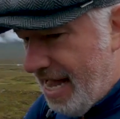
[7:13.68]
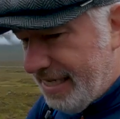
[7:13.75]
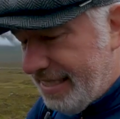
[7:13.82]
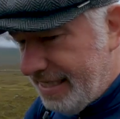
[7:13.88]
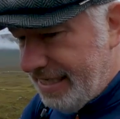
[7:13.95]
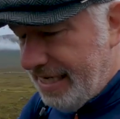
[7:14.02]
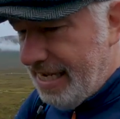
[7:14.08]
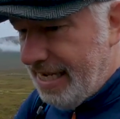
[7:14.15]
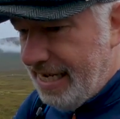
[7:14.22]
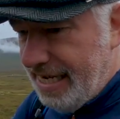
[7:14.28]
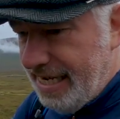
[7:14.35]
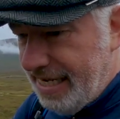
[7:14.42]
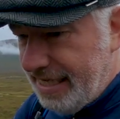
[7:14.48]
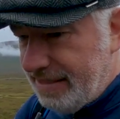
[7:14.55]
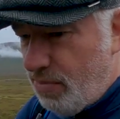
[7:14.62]
at
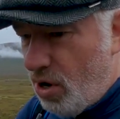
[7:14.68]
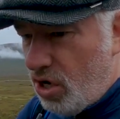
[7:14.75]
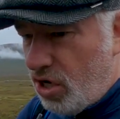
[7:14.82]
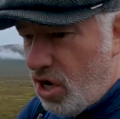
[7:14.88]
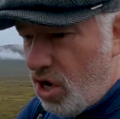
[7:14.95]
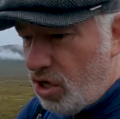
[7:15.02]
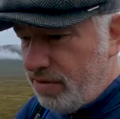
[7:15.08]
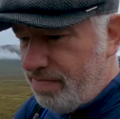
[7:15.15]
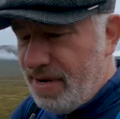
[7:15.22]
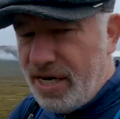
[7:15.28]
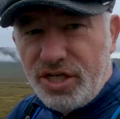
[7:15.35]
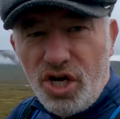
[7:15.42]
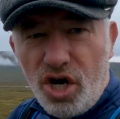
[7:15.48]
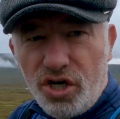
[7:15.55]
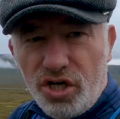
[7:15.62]
a spot called
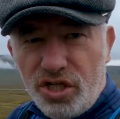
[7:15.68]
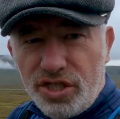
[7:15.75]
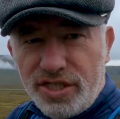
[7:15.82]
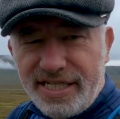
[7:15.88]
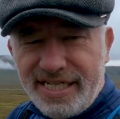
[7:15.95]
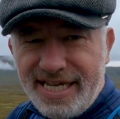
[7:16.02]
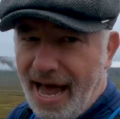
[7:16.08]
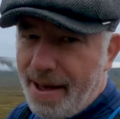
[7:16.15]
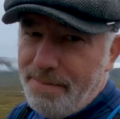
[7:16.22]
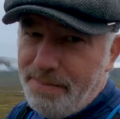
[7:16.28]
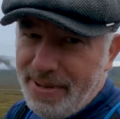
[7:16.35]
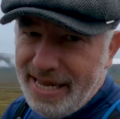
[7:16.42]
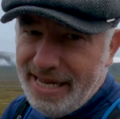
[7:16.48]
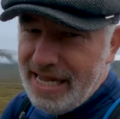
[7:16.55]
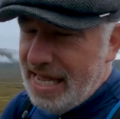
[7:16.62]
McDonald's Camping,